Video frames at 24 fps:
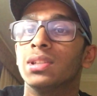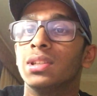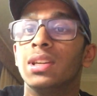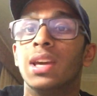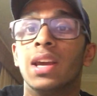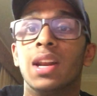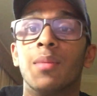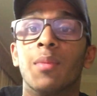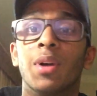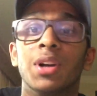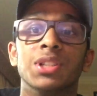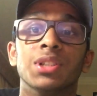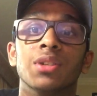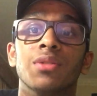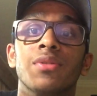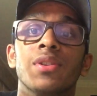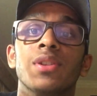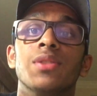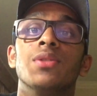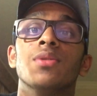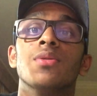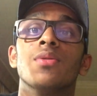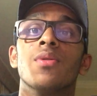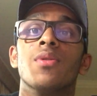getting myself
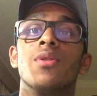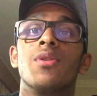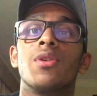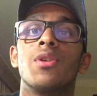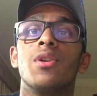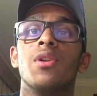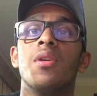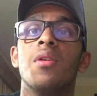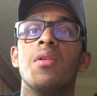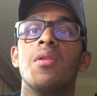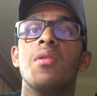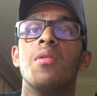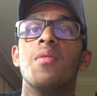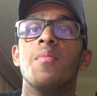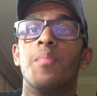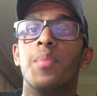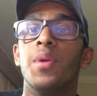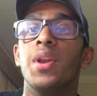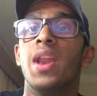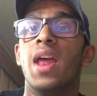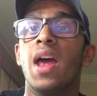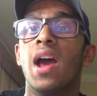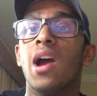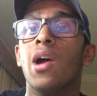into.
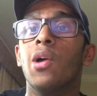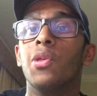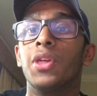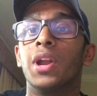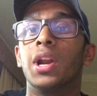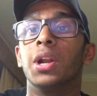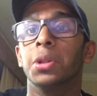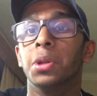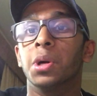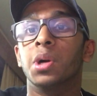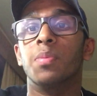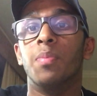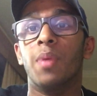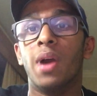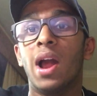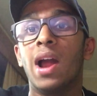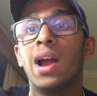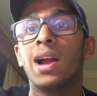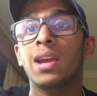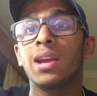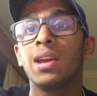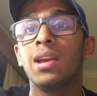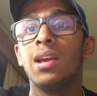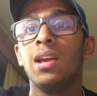But now that I look
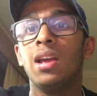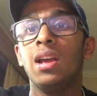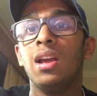back,